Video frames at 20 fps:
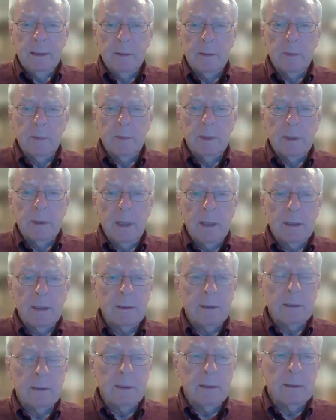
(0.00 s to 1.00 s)
we got
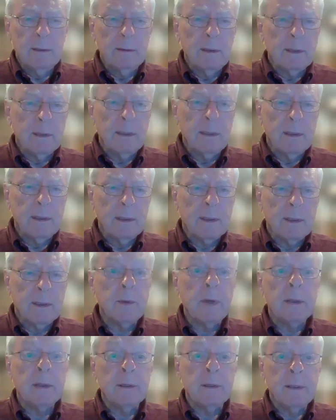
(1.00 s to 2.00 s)
I think
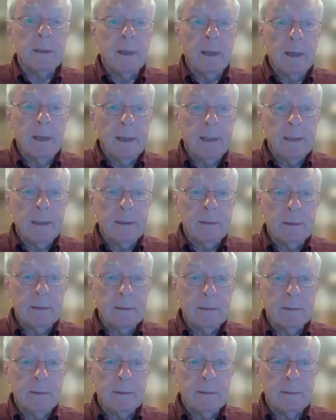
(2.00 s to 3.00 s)
$309
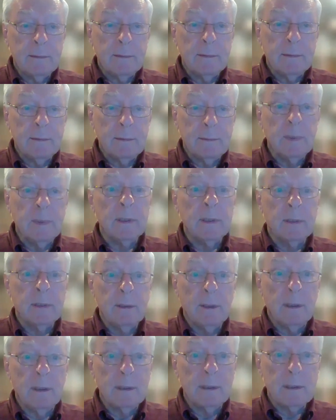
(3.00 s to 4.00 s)

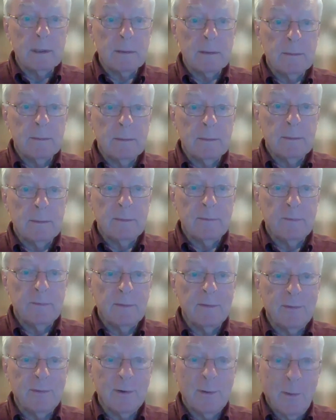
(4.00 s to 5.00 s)
million
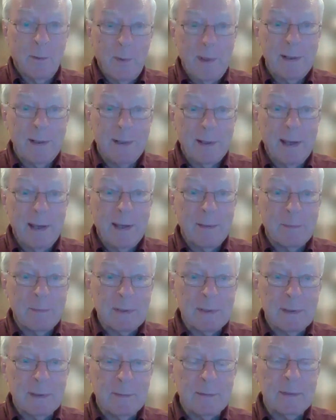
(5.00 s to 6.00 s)
for a winter
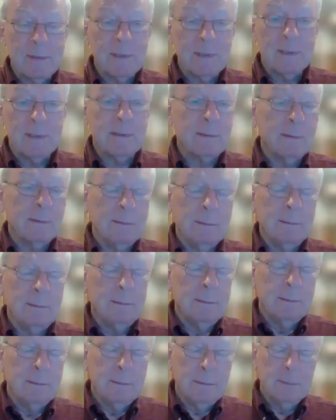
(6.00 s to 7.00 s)
games. It was just
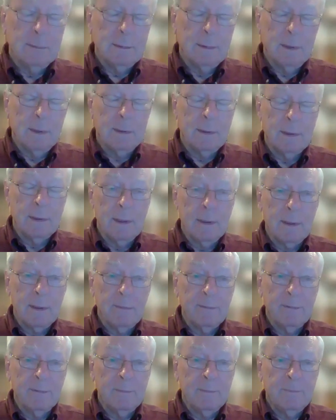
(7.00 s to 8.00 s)
unheard
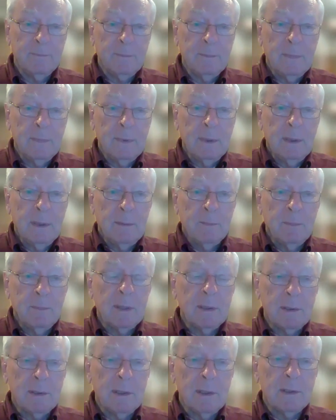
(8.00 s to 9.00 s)
of.
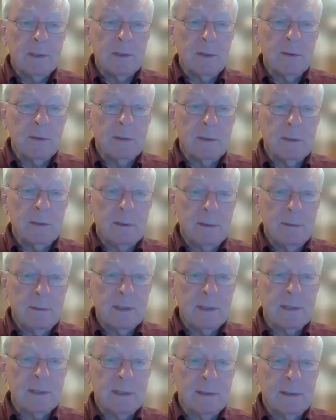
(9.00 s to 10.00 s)
But it showed
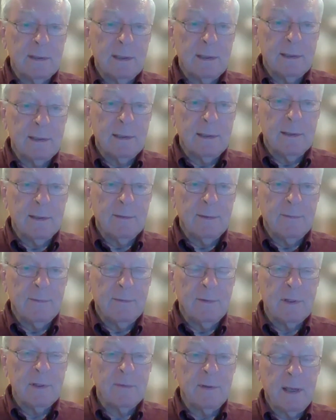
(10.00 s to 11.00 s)
to us that
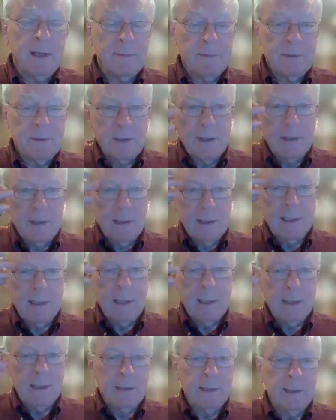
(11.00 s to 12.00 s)
first of all you have to start
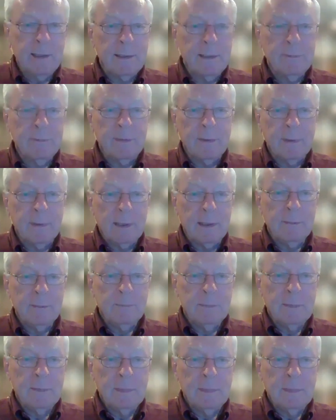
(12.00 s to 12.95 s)
thinking a little differently,